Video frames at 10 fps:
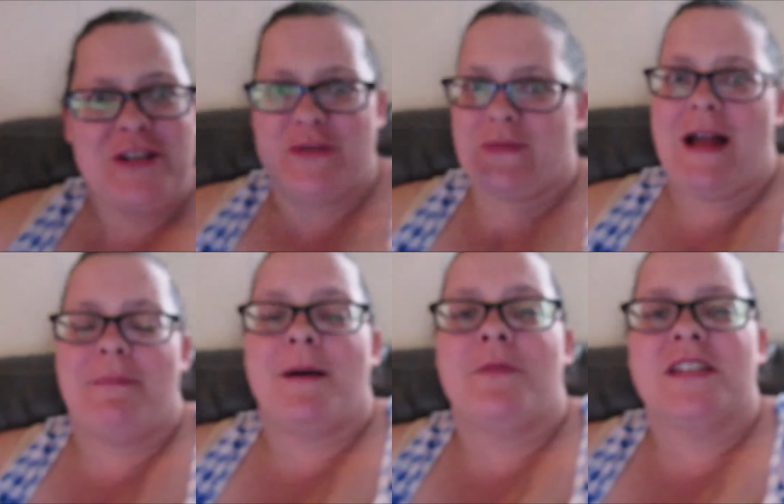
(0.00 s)
to wrap
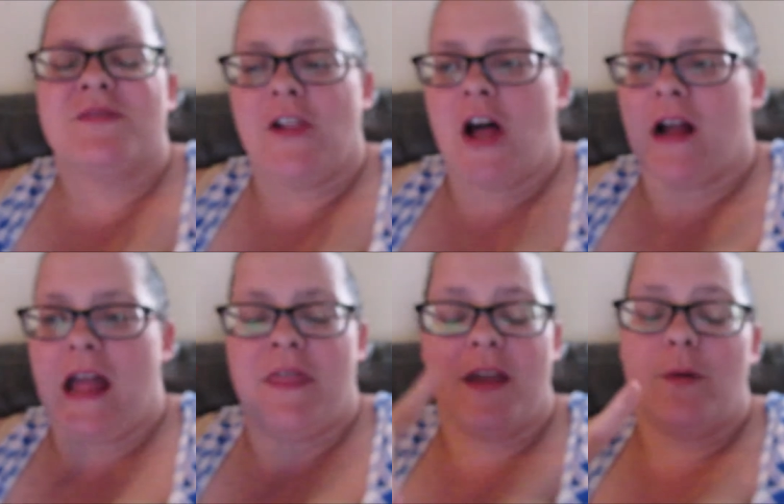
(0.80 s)
up this vlog. I
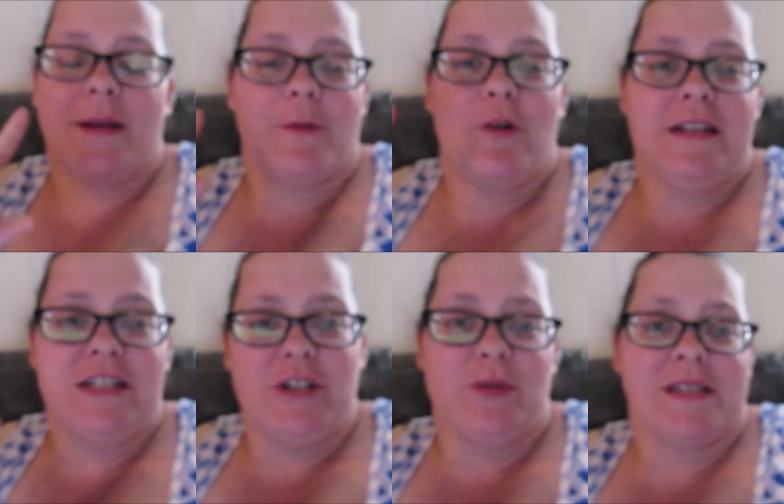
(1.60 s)
think what I'm going to
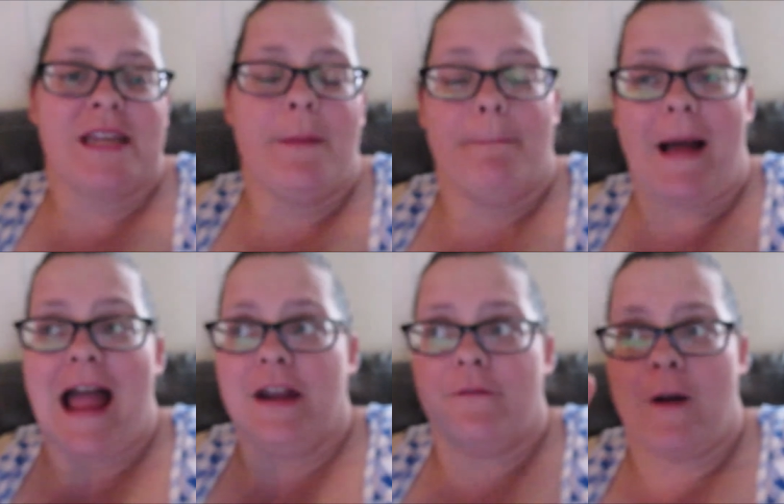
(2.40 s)
do is
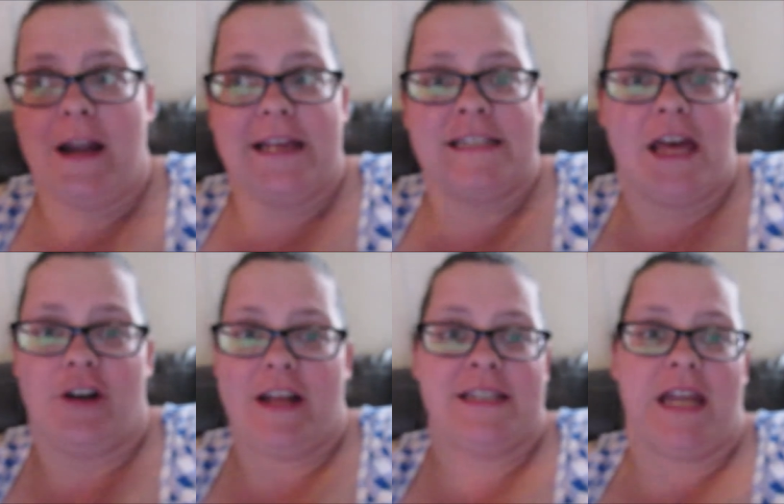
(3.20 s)
combine Friday,
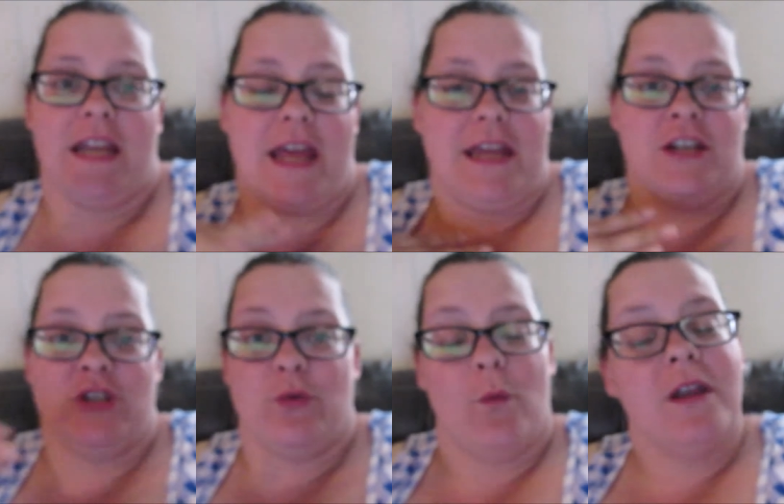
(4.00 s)
Saturday, Sunday
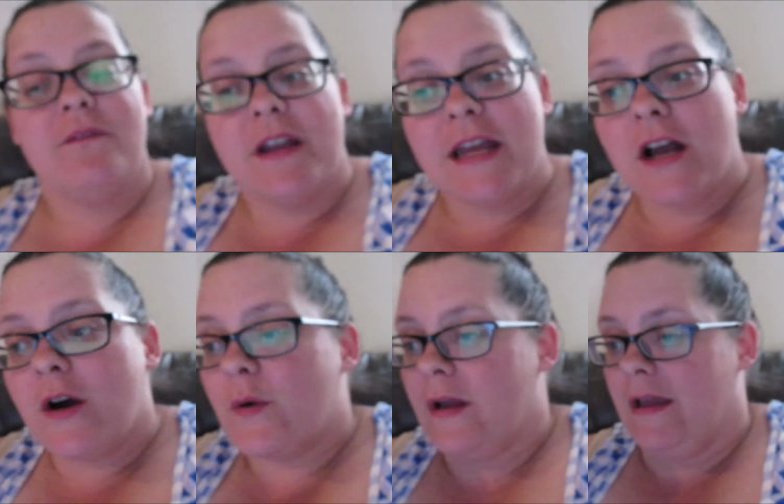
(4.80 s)
into one
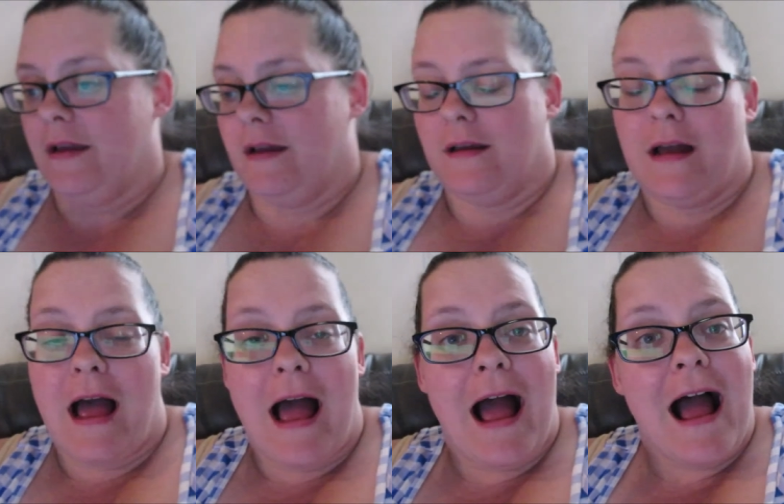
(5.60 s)
video
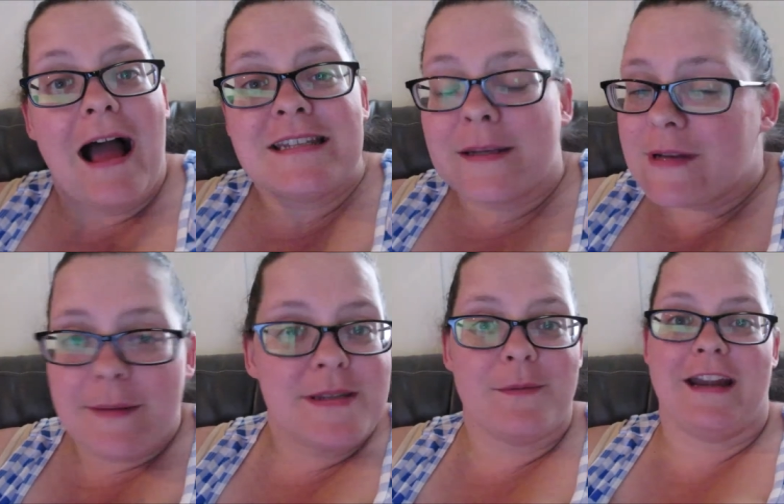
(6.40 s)

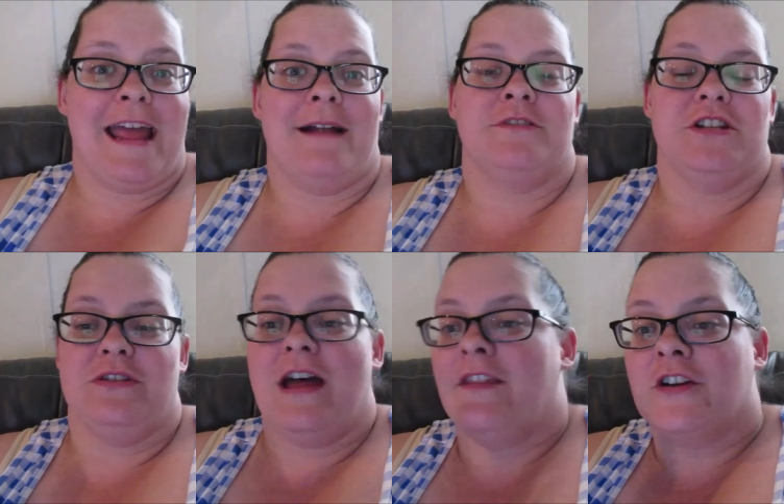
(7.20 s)
sometimes I'm going to have to
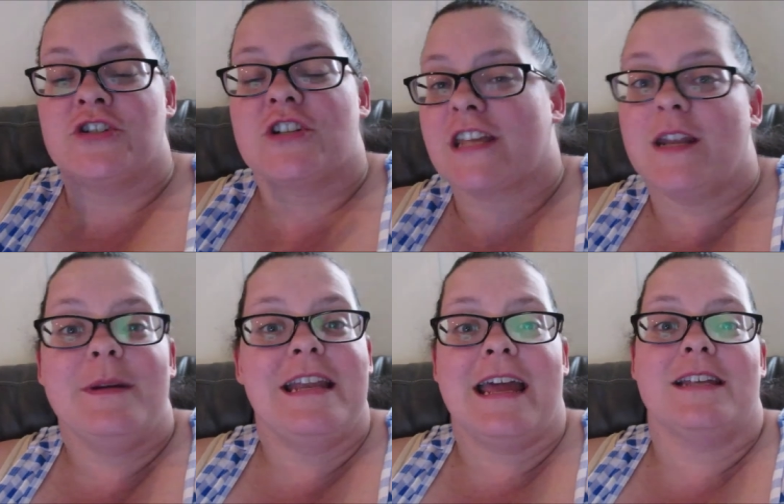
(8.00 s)
do that. There's just going to
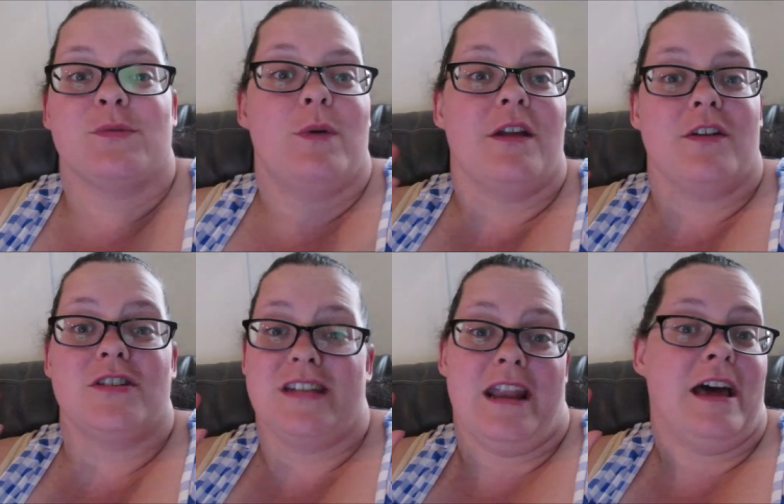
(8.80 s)
be days where
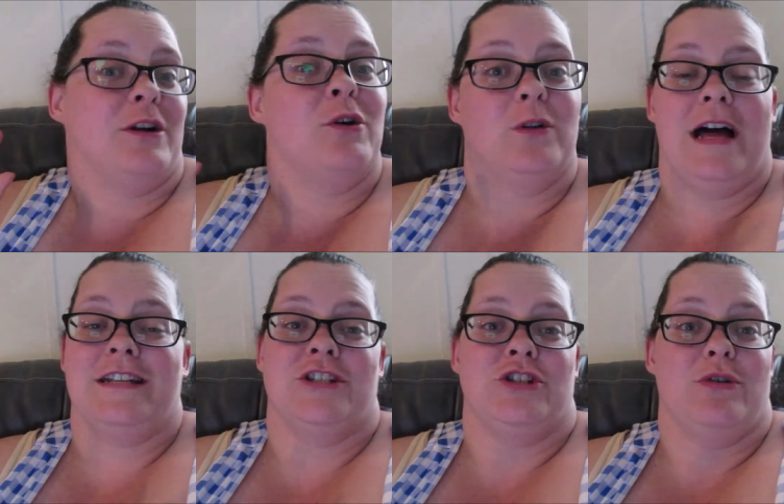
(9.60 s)
there's not a whole
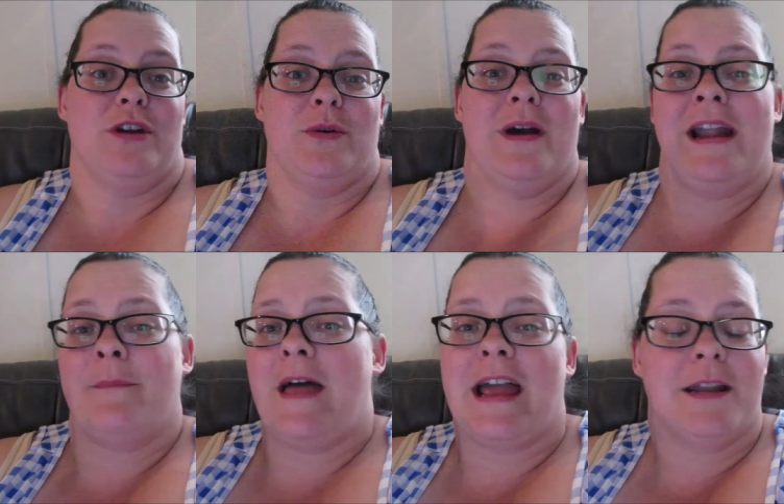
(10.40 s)
lot to show you, and
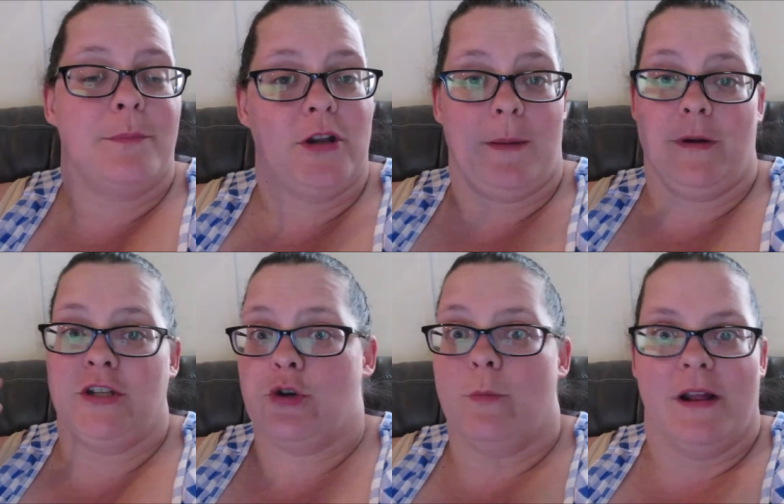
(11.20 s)
I'm not going to put up a
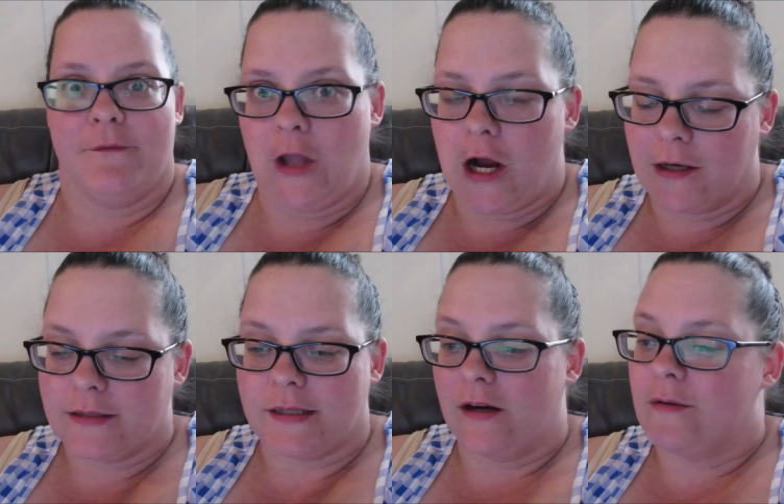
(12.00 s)
two-minute vlog.
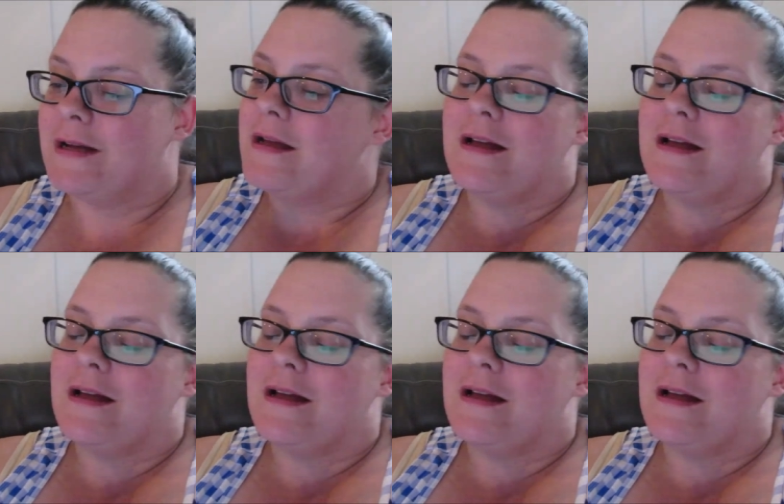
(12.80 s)
So